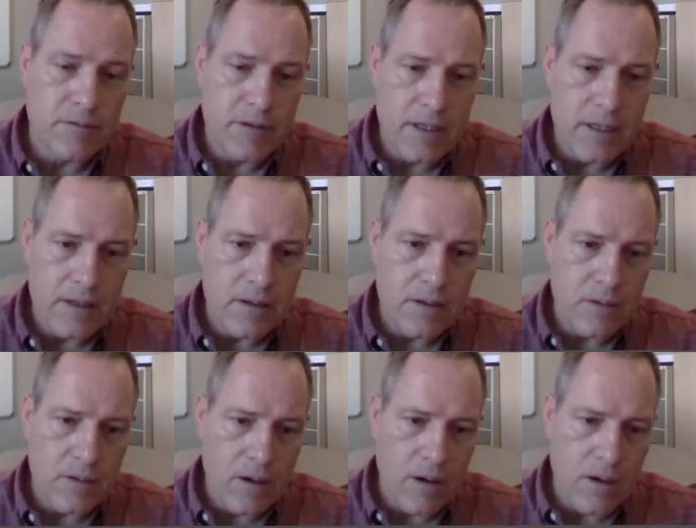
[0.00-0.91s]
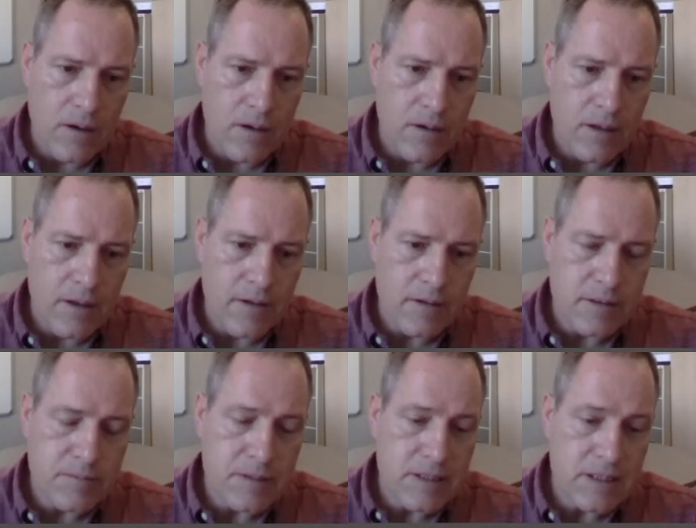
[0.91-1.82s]
video on the
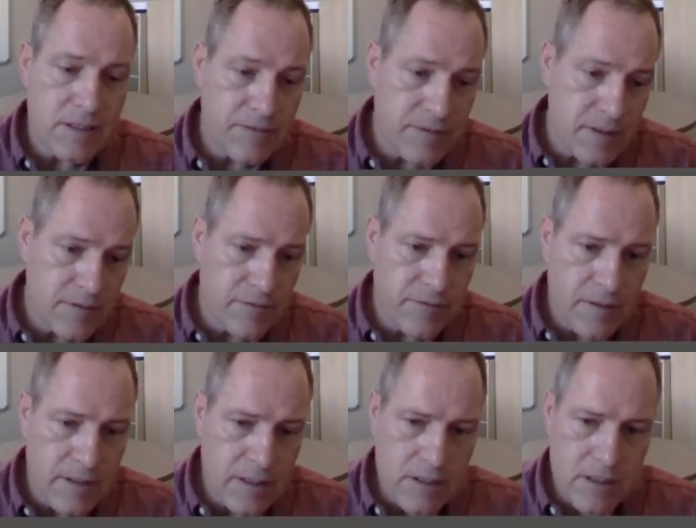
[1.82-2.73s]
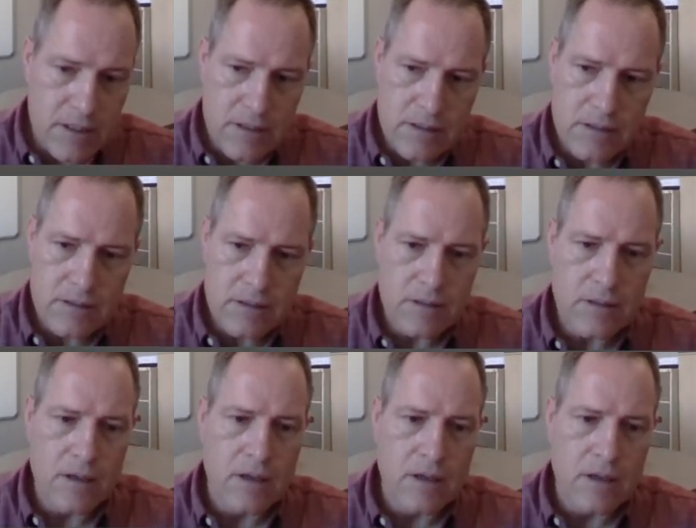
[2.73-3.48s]
specific features